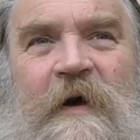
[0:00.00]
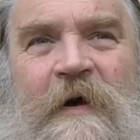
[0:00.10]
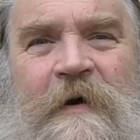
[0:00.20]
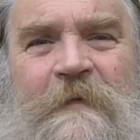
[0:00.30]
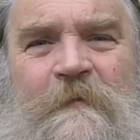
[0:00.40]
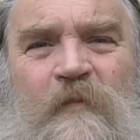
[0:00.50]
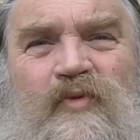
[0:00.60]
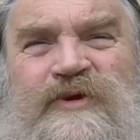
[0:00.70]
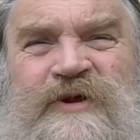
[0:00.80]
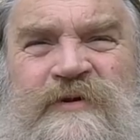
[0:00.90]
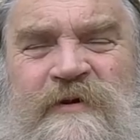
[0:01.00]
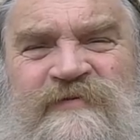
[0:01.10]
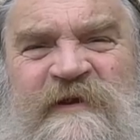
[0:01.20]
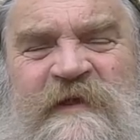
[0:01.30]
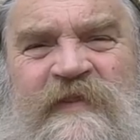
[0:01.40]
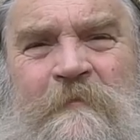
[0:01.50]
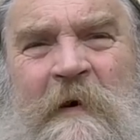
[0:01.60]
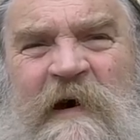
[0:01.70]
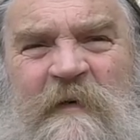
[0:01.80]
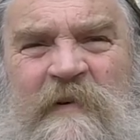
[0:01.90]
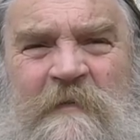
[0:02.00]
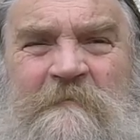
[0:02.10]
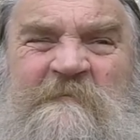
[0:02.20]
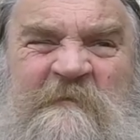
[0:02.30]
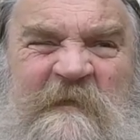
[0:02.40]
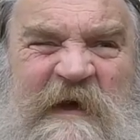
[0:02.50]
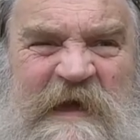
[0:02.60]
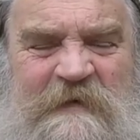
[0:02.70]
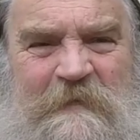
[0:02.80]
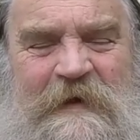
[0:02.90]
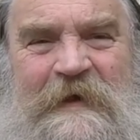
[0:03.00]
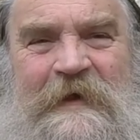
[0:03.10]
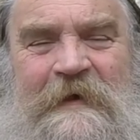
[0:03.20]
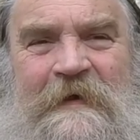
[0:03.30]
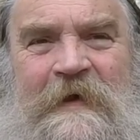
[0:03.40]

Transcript: Um, would you use it in the pub? Maybe.